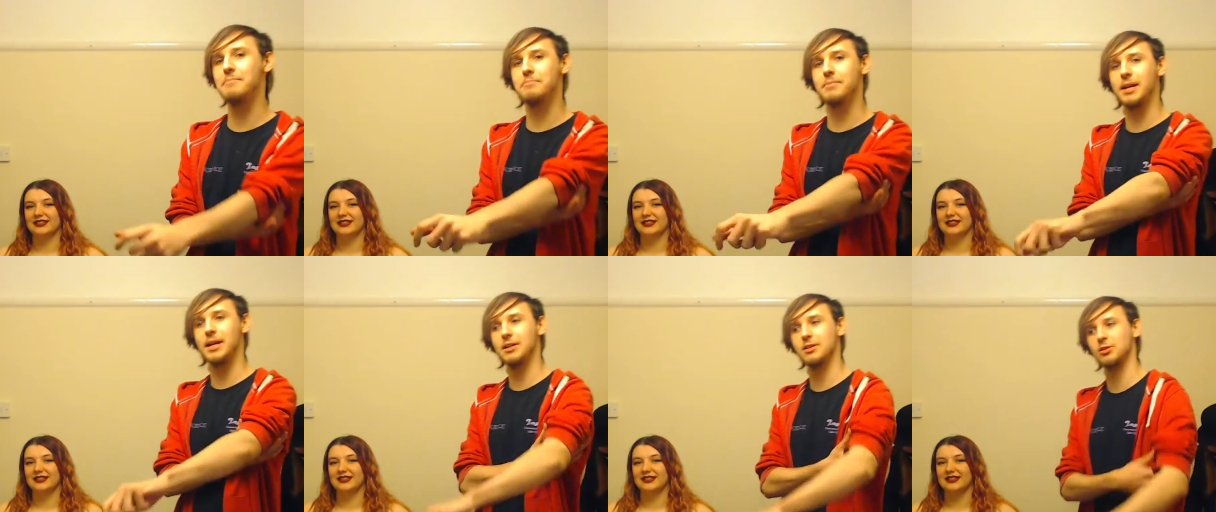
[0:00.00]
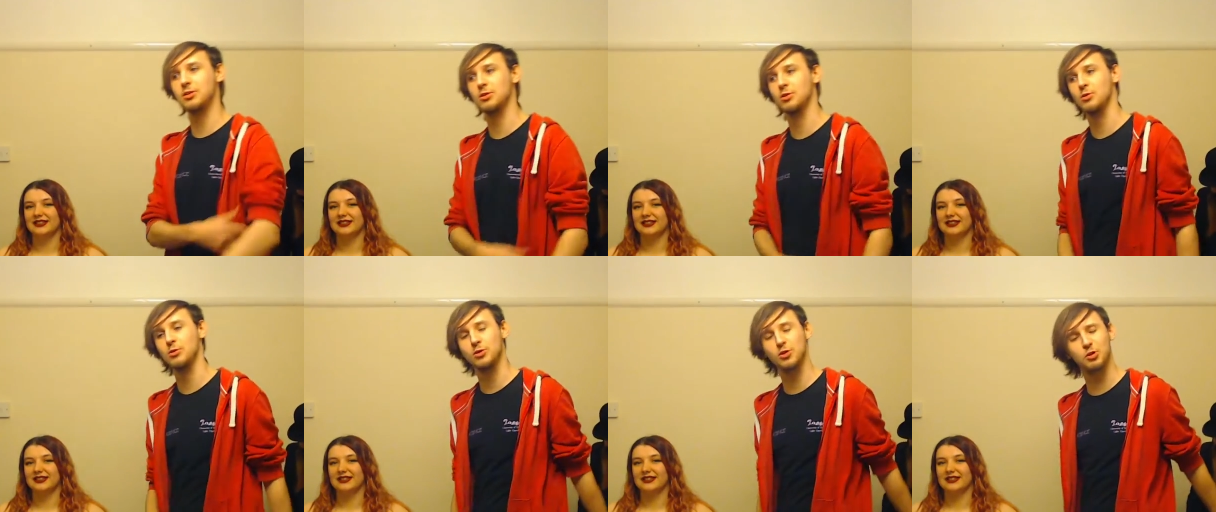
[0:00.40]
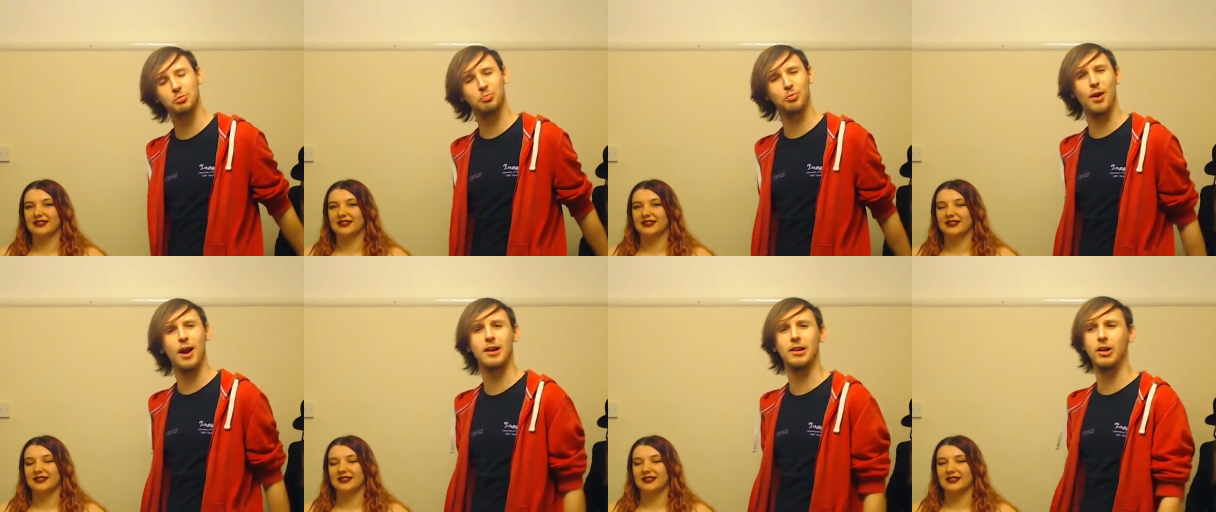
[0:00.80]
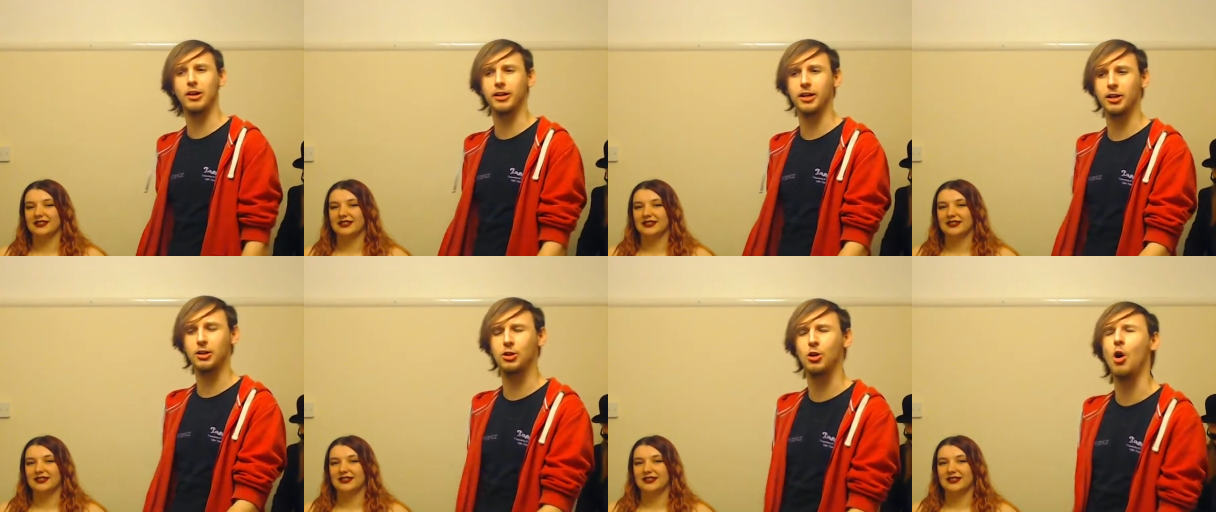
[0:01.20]
Speaker 1: meat suit, spread
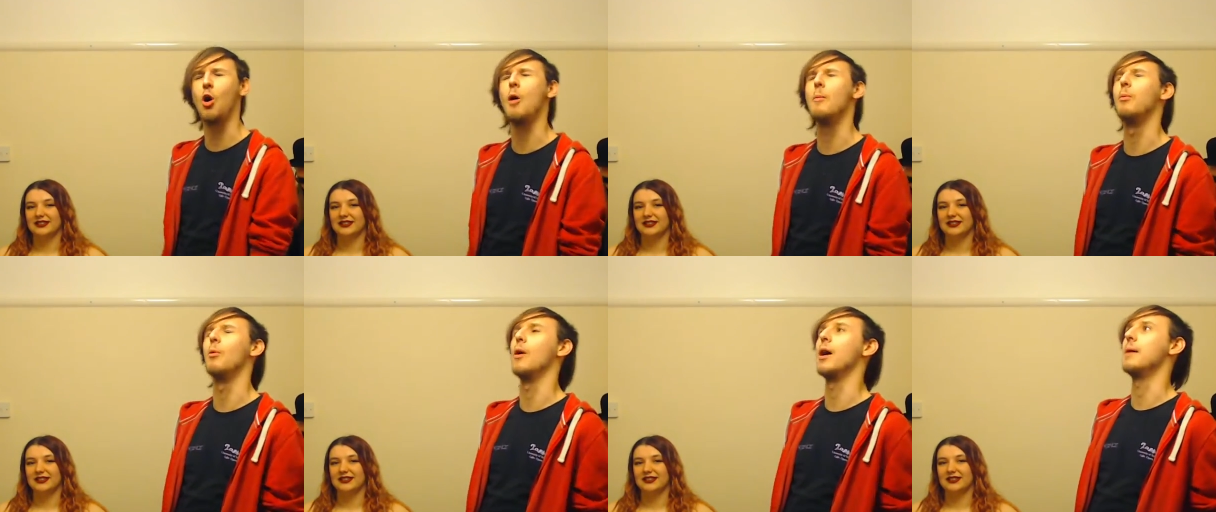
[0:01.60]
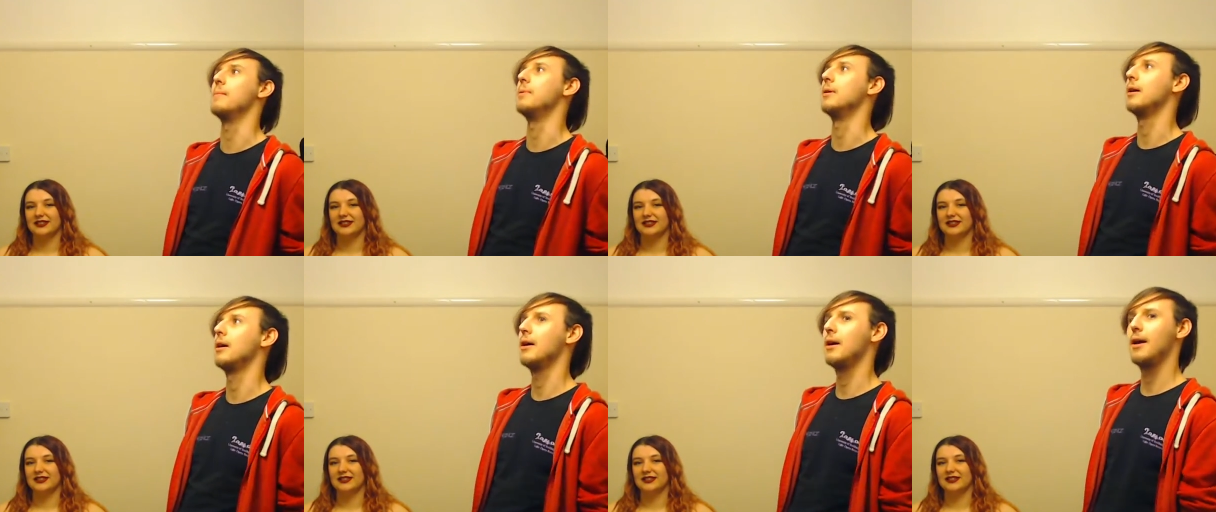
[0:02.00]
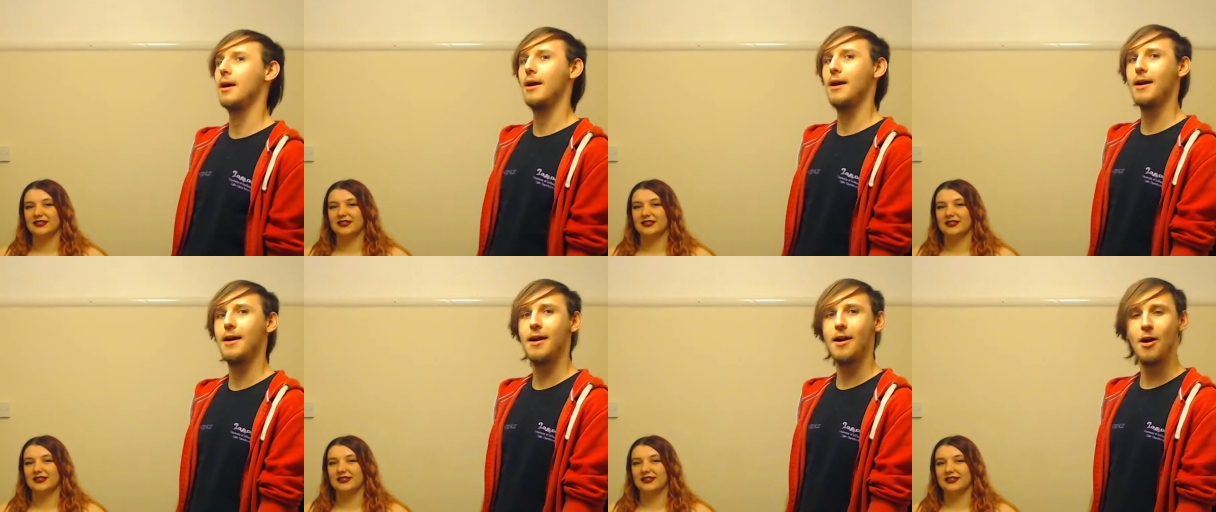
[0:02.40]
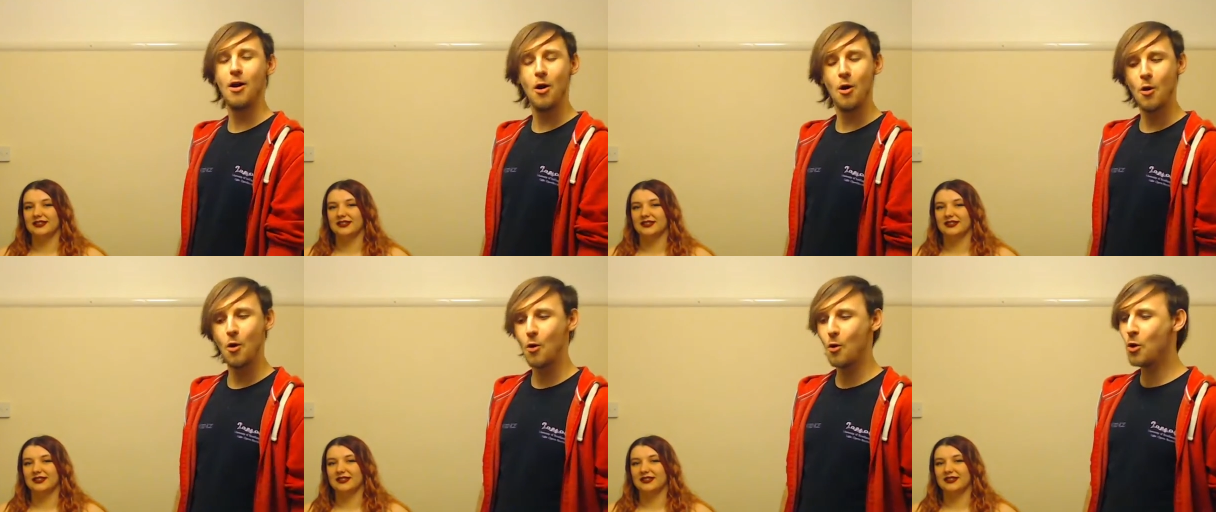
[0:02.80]
like a cobweb.
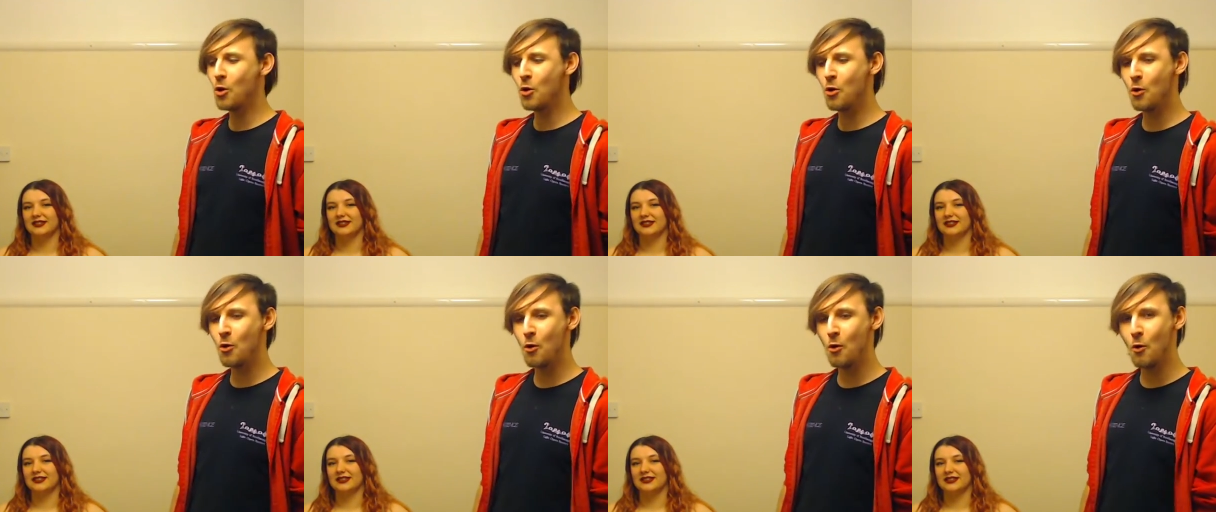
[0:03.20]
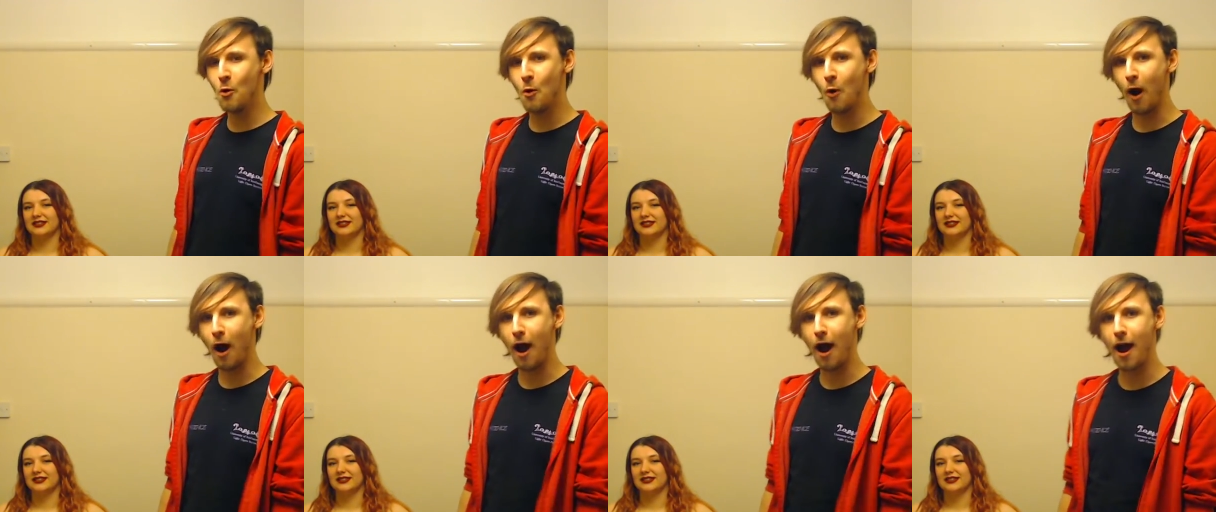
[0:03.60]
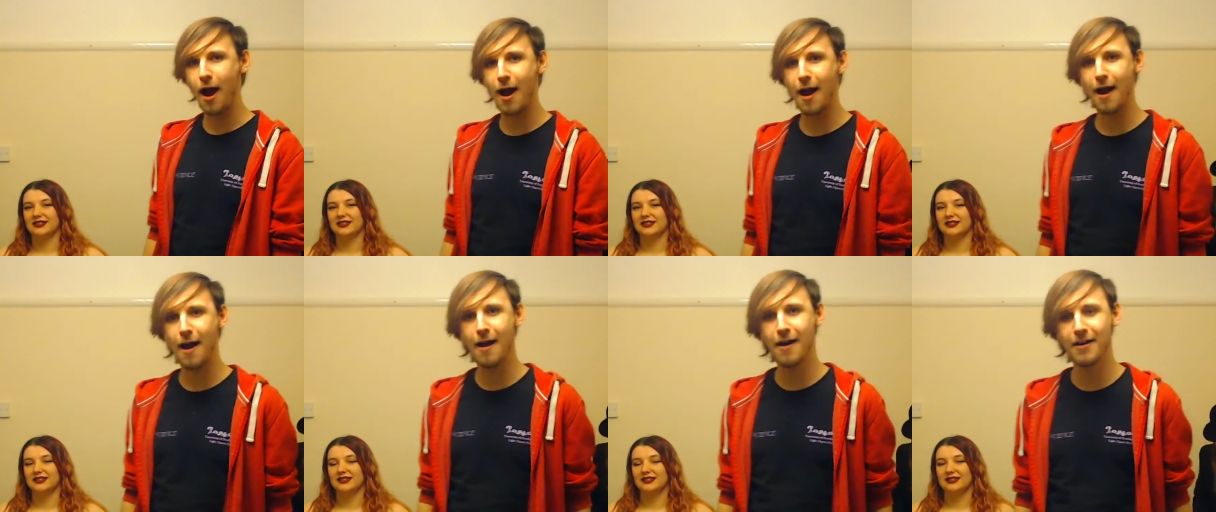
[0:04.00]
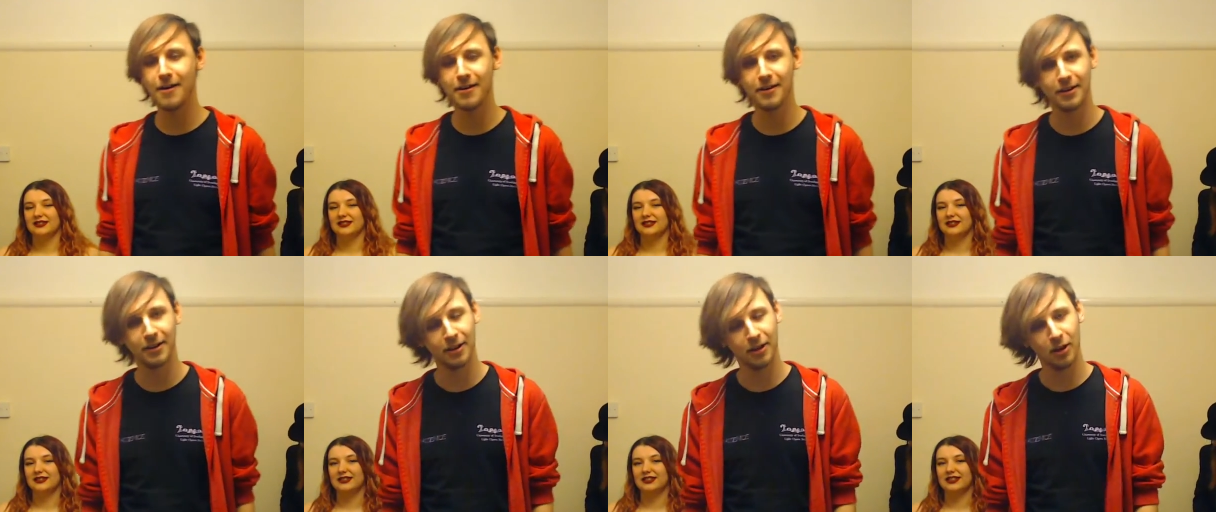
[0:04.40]
Woo!
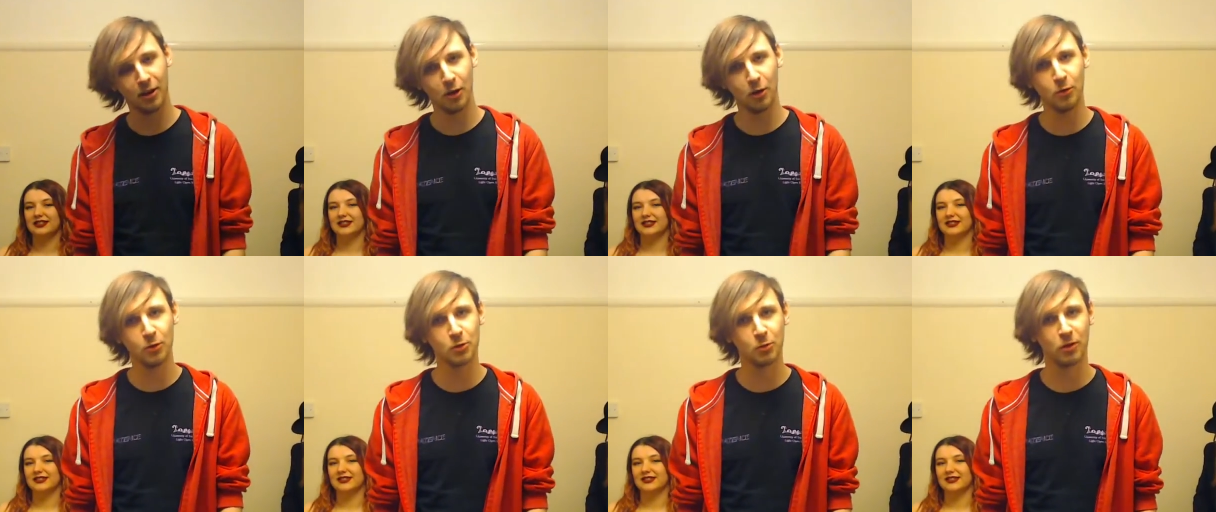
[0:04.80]
Who's